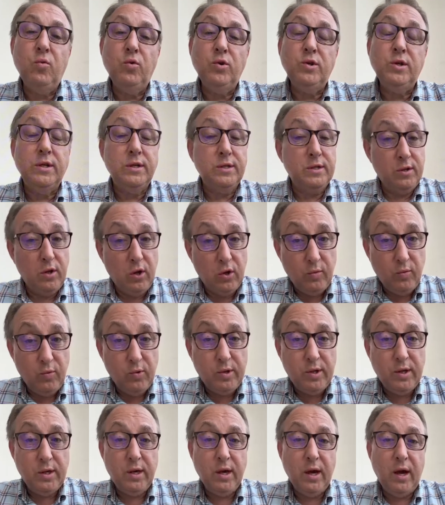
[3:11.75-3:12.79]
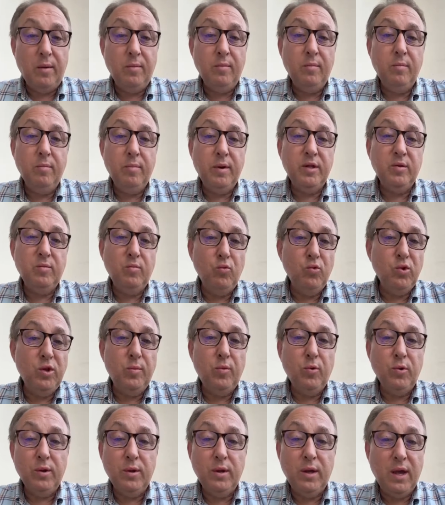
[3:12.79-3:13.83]
which is not multicam, but
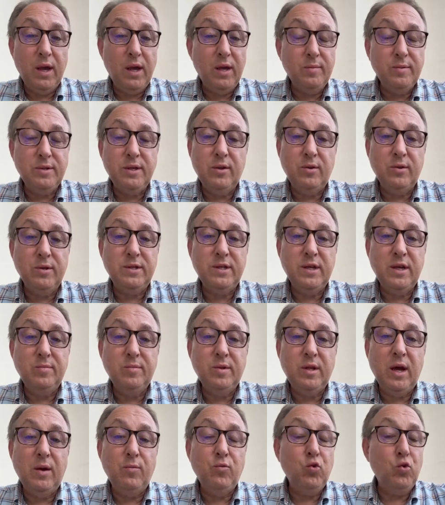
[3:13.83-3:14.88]
multiple games at the same time.